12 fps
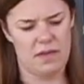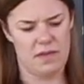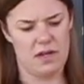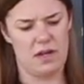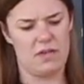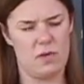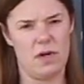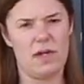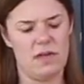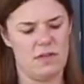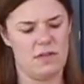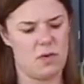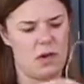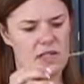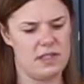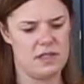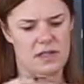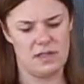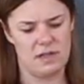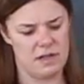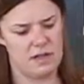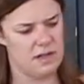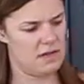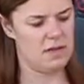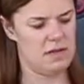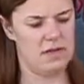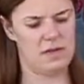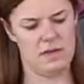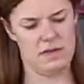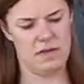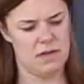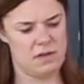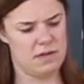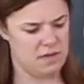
(no one is talking)